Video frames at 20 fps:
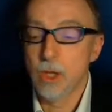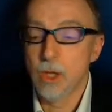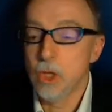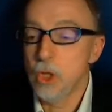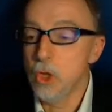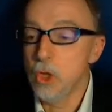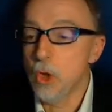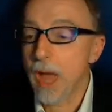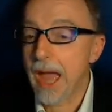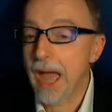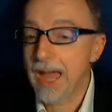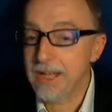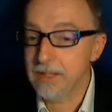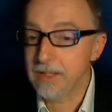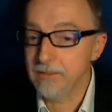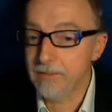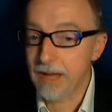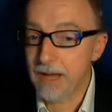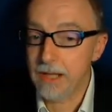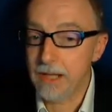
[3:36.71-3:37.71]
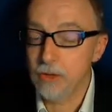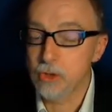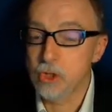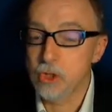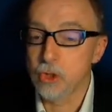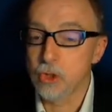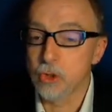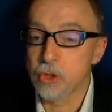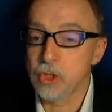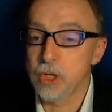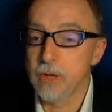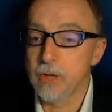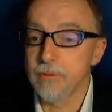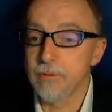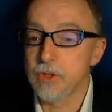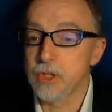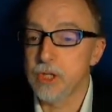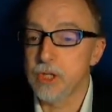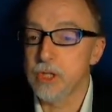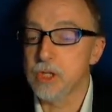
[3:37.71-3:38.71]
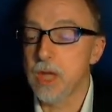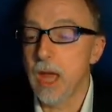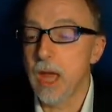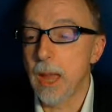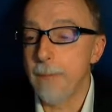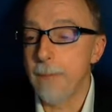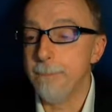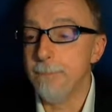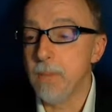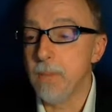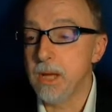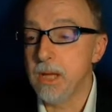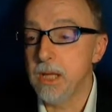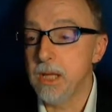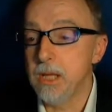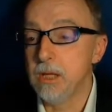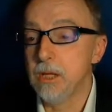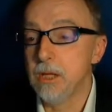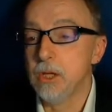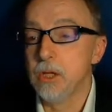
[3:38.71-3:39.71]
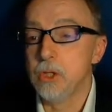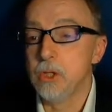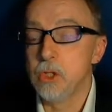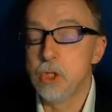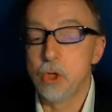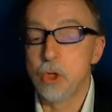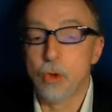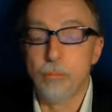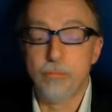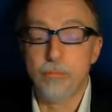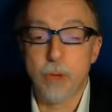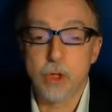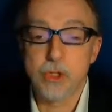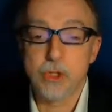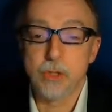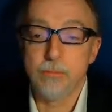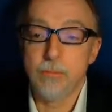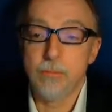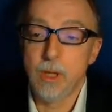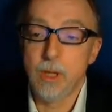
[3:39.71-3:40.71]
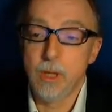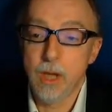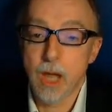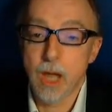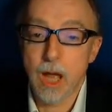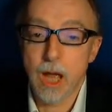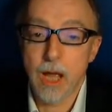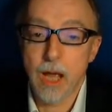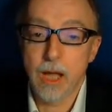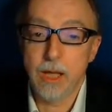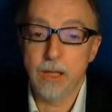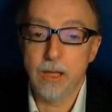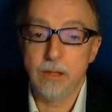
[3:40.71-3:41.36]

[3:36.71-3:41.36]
You're adding value to your services and money to your bottom line.